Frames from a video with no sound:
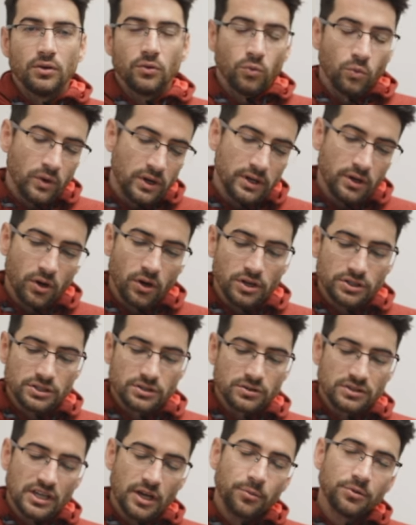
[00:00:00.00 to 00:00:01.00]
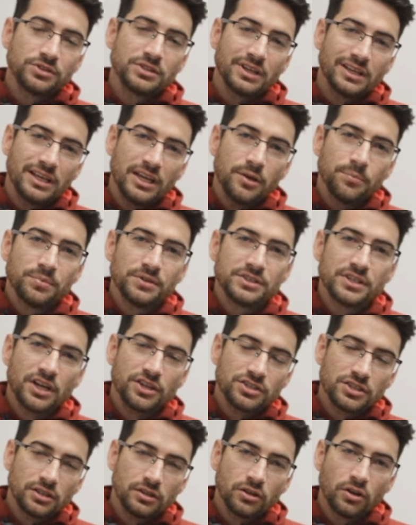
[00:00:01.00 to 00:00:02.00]
when Arsenal is able to keep
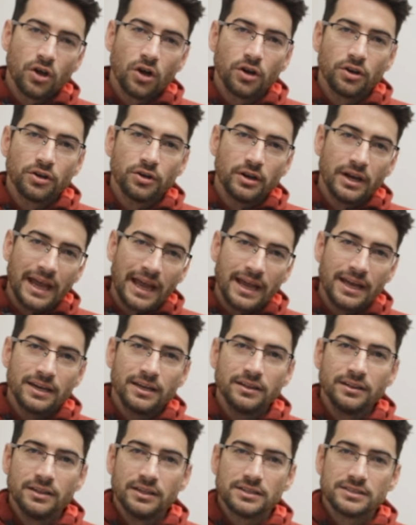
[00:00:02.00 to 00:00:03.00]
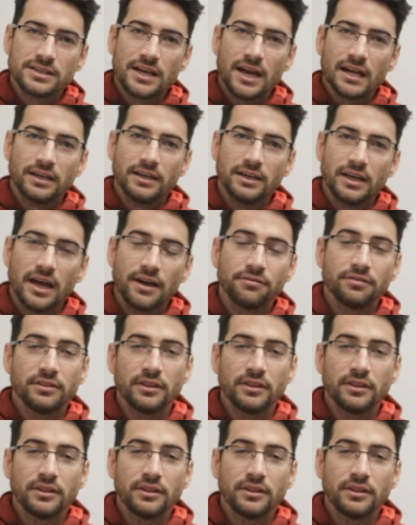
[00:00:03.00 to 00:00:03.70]
possession longer and in the attacking half,